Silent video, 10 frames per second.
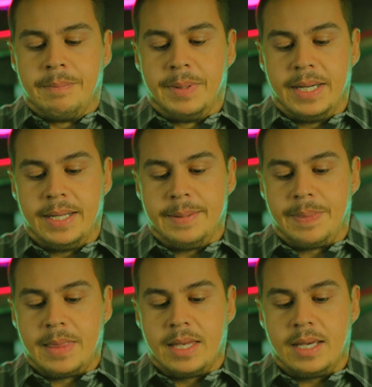But
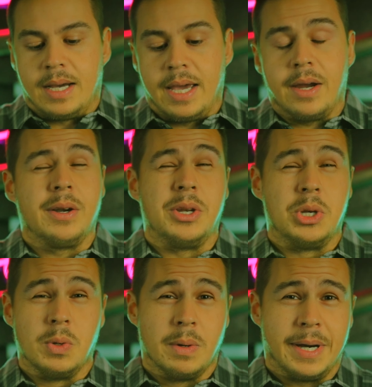I already
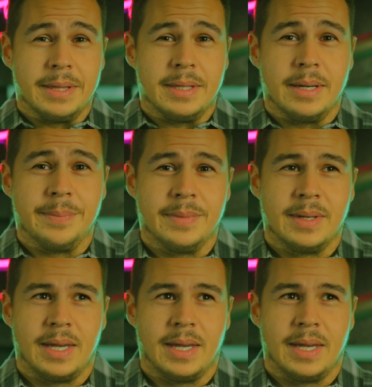knew about them,